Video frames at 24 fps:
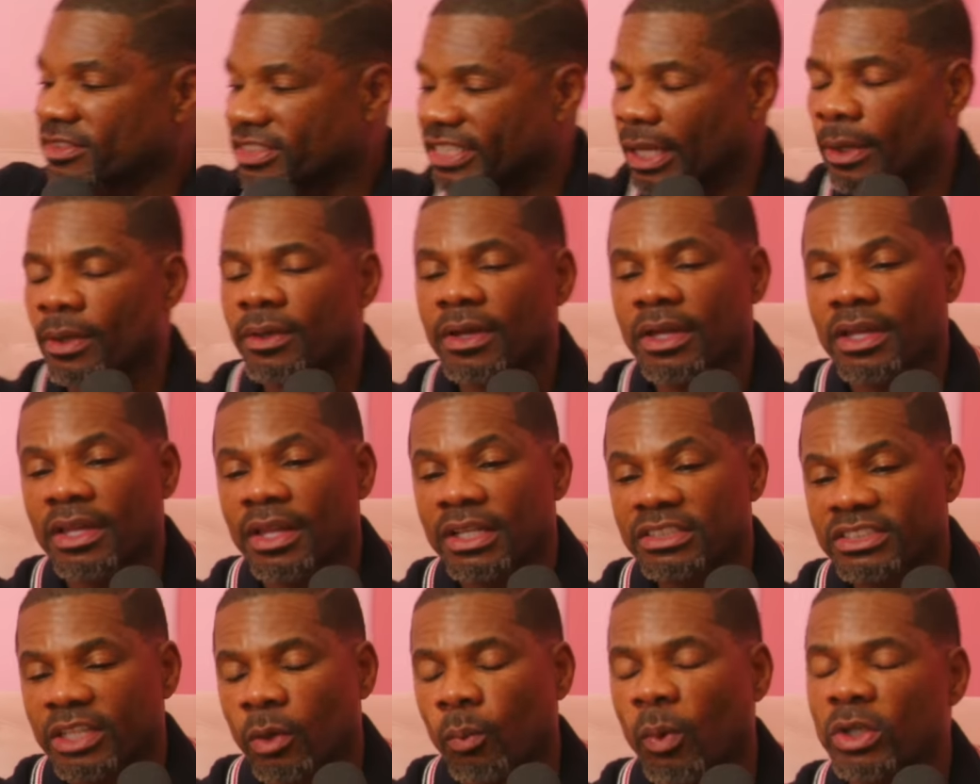See,
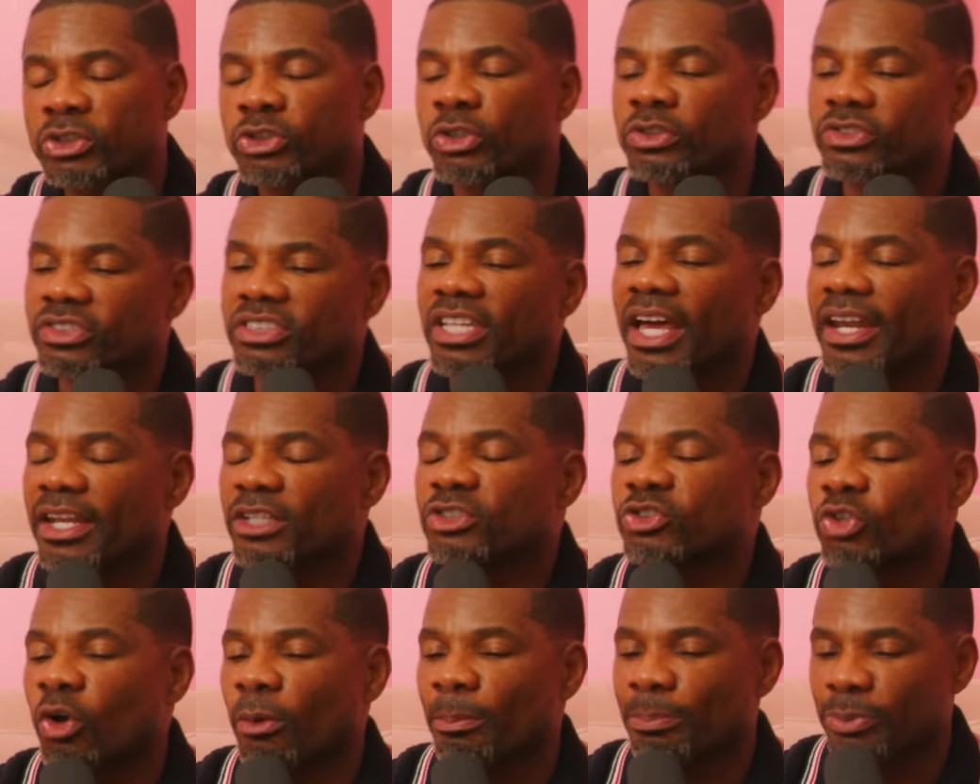what you said
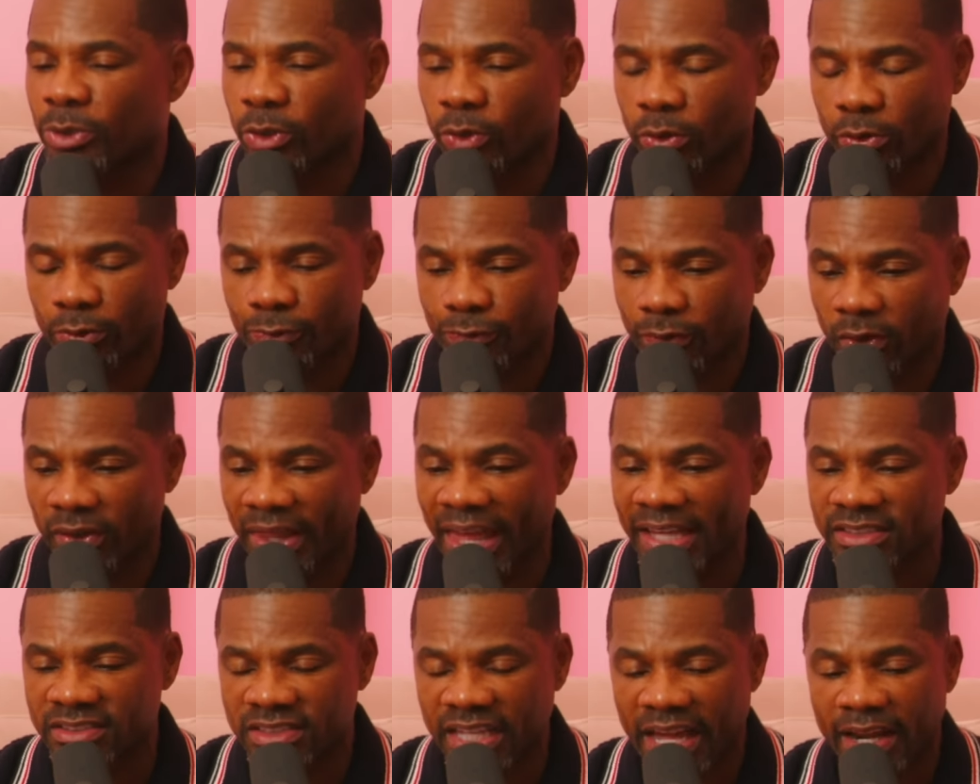is so beautiful,
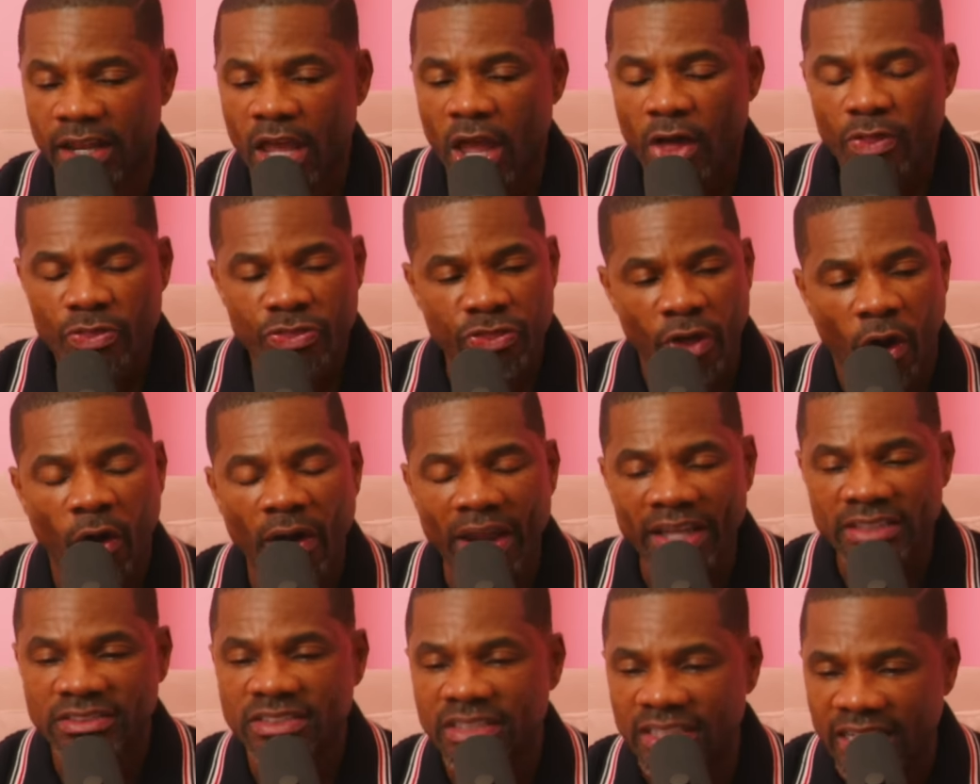is that there
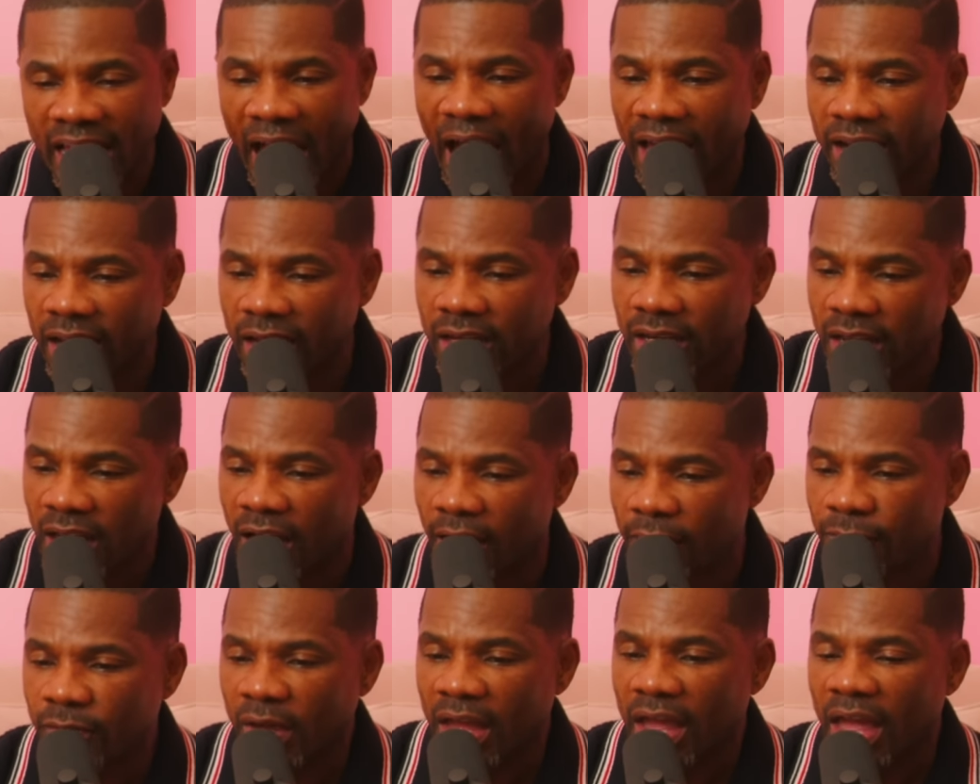is not
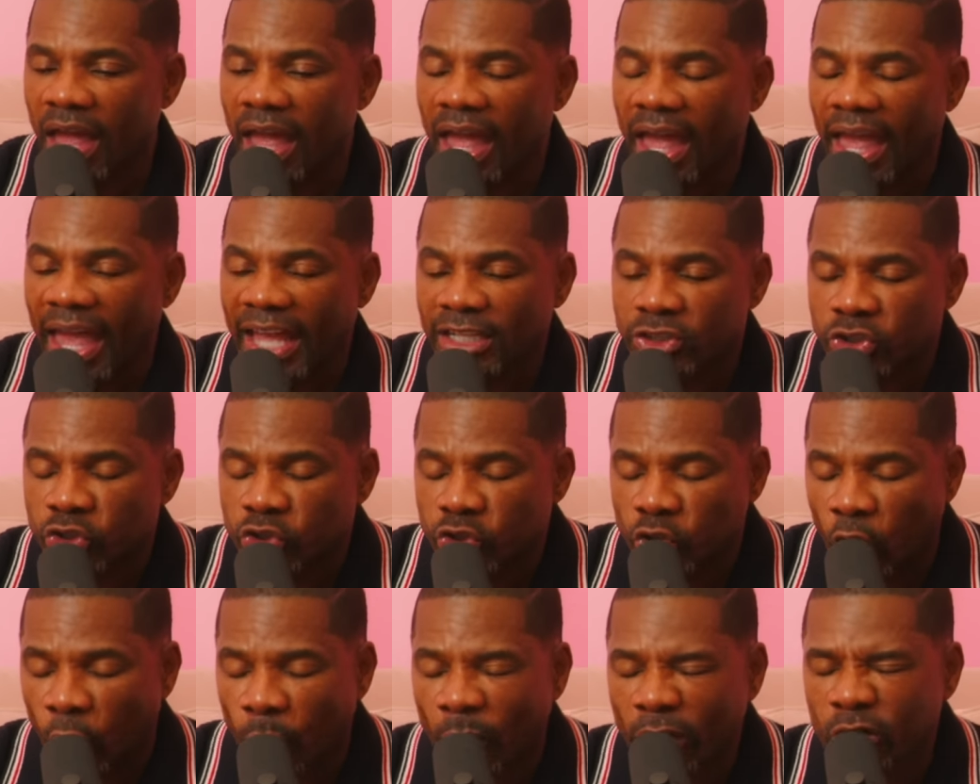enough
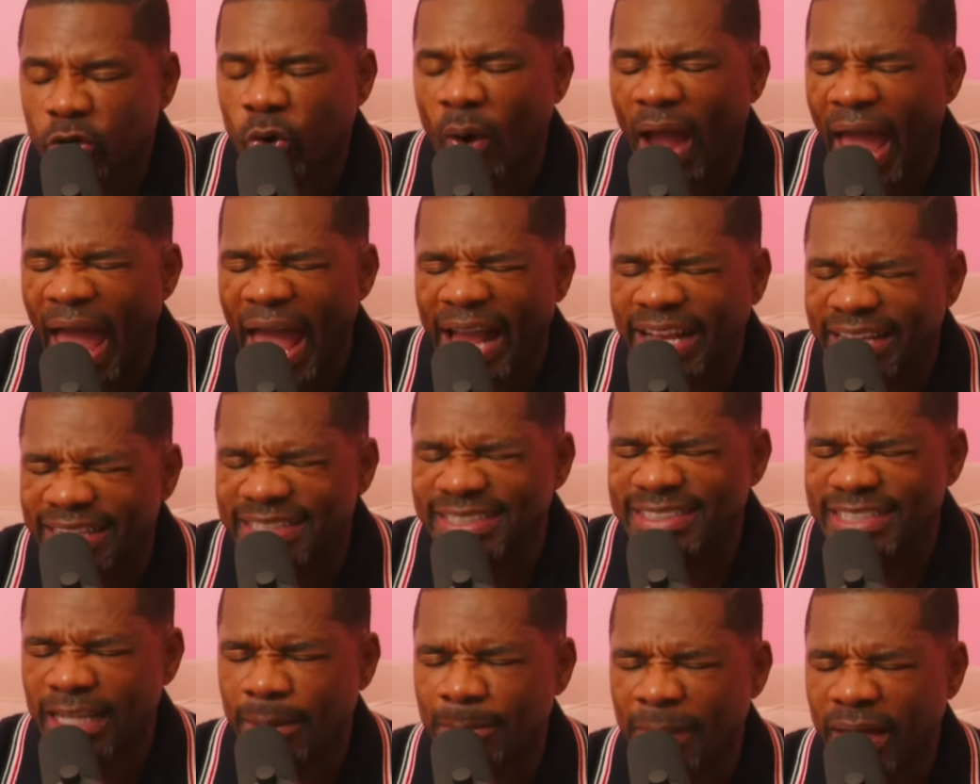historical
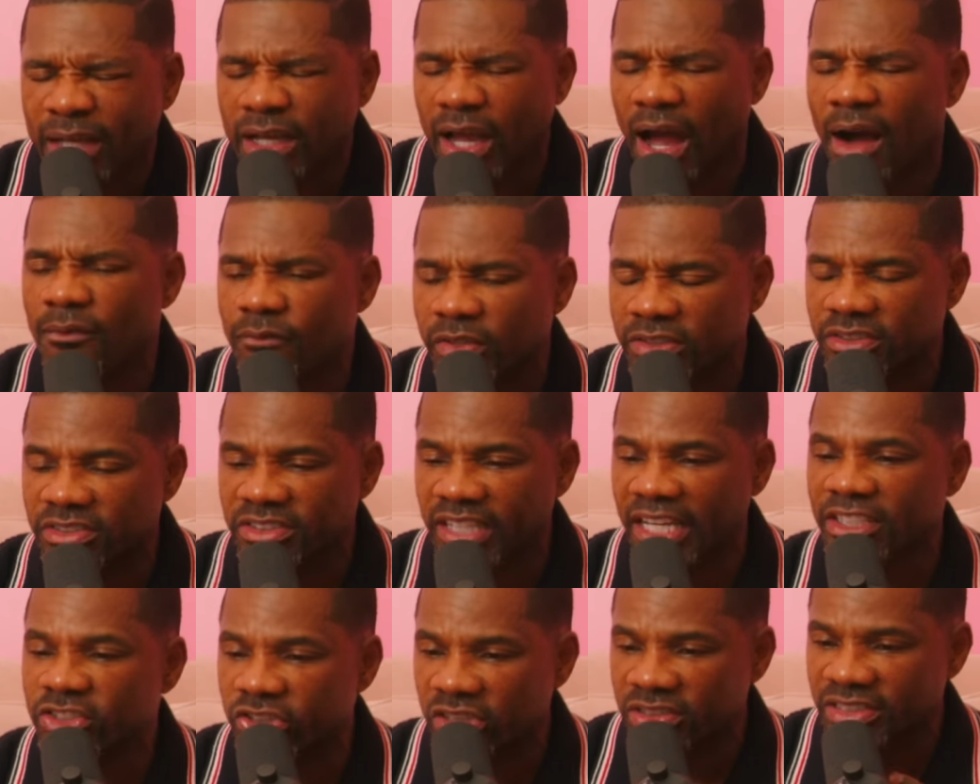academic
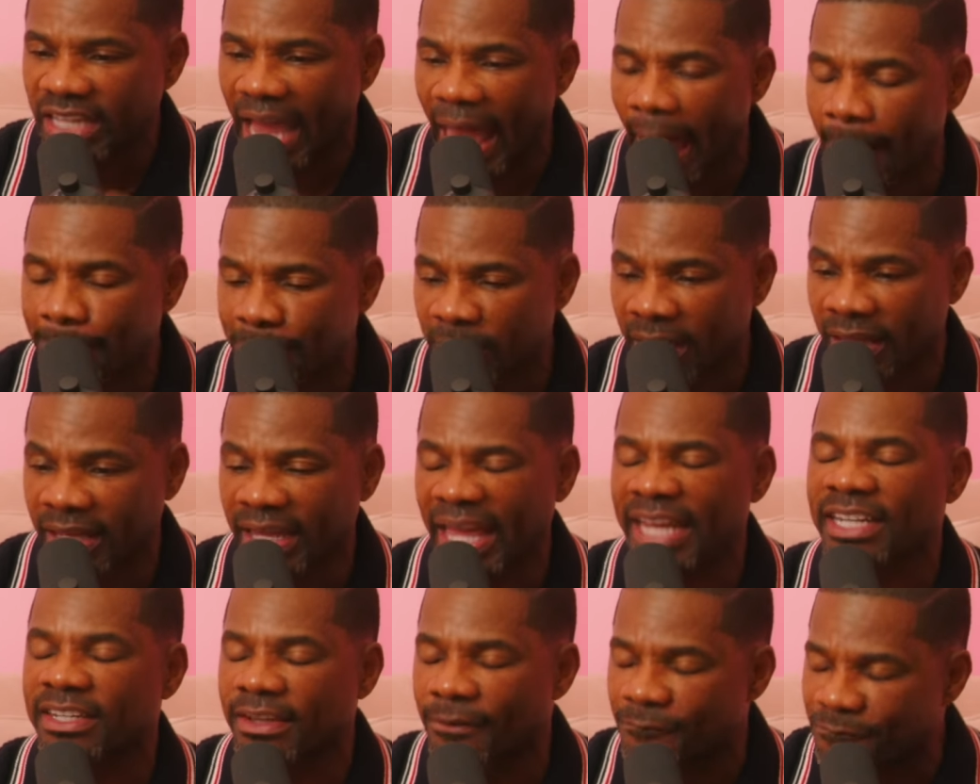conversations happening
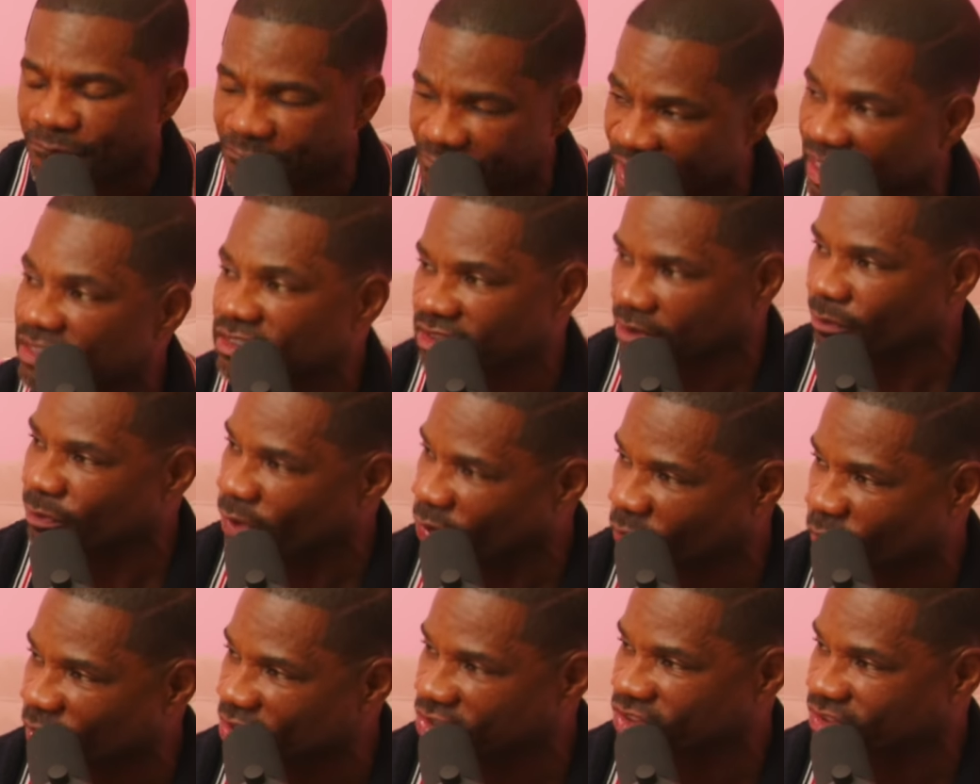in defense of
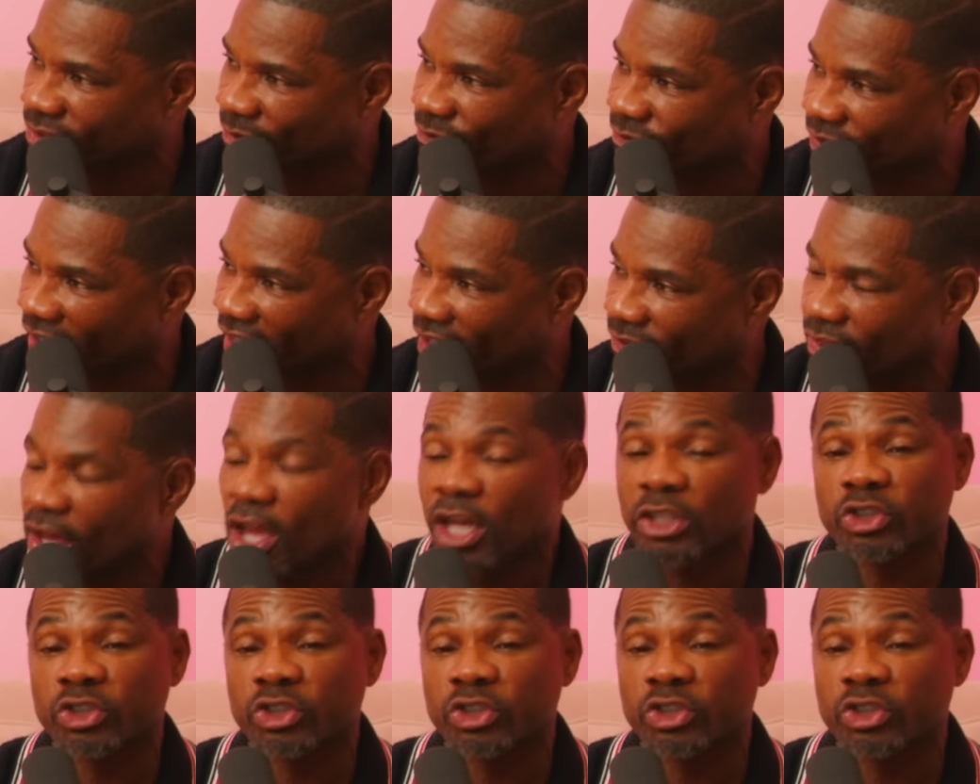the Christian faith.